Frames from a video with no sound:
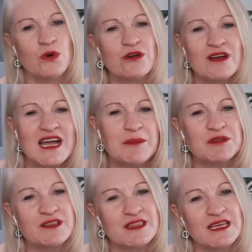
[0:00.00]
What are a
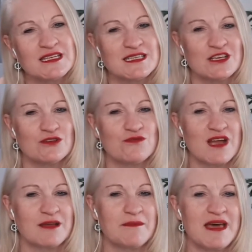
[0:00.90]
couple of things that you'd
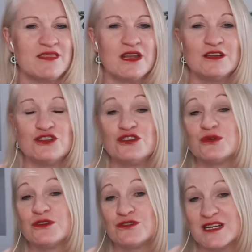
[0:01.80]
recommend that I do
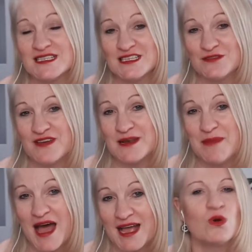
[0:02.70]
to address this feedback?